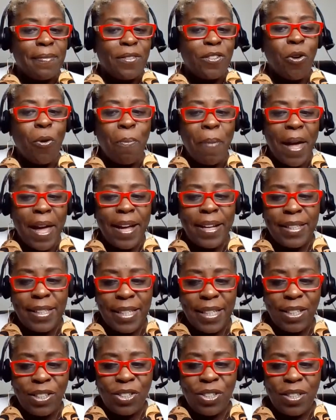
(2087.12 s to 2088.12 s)
So pay
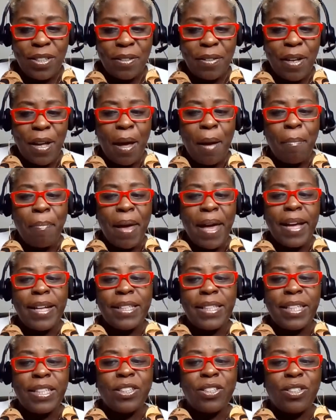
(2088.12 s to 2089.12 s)
attention. Pay
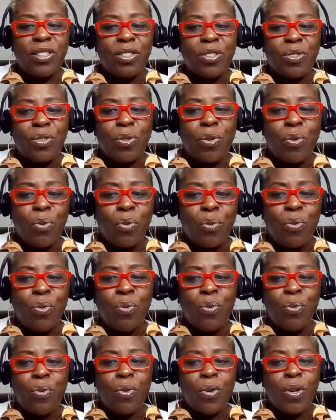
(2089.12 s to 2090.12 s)
attention to
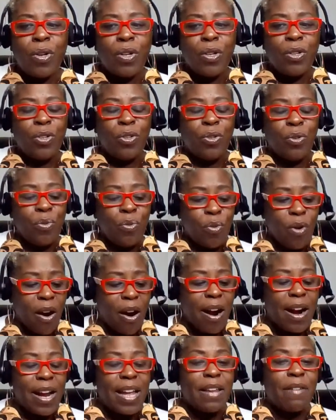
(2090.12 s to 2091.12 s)
who you
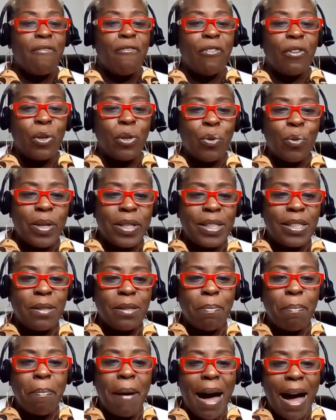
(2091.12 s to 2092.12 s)
are
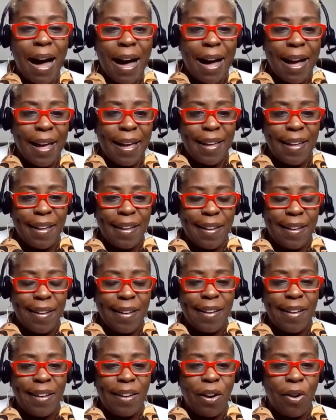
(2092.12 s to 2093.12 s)
influenced by,
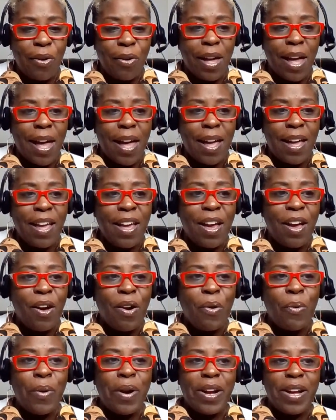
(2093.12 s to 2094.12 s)
okay,
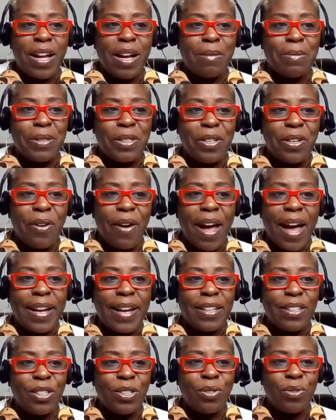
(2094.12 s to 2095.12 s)
where it comes to your
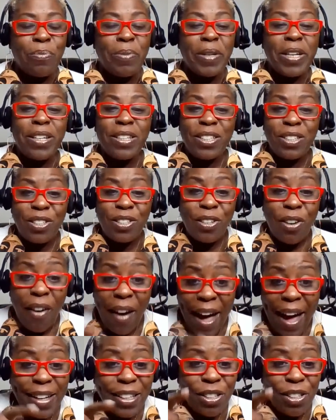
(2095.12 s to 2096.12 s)
attitude, because
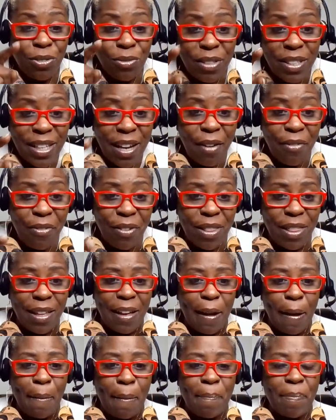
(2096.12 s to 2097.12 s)
your attitude is
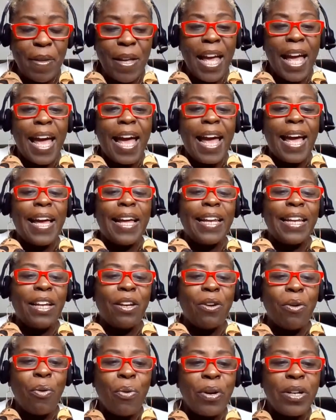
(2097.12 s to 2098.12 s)
everything. And
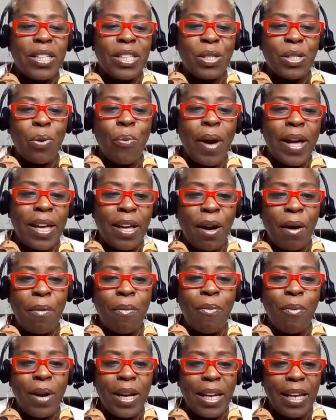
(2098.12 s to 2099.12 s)
in order to wake
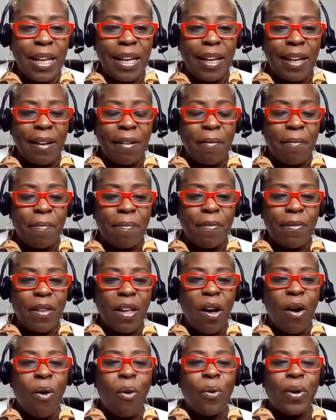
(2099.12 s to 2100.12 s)
up winning
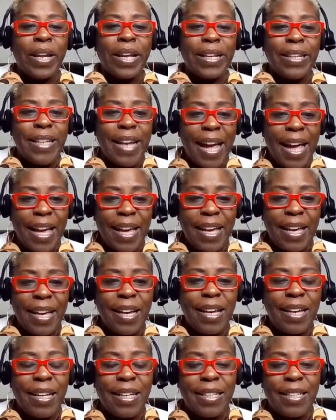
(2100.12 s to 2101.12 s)
on a day
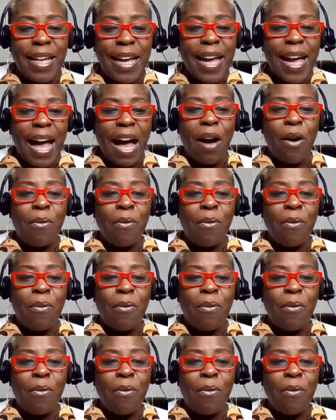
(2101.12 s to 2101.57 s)
in and day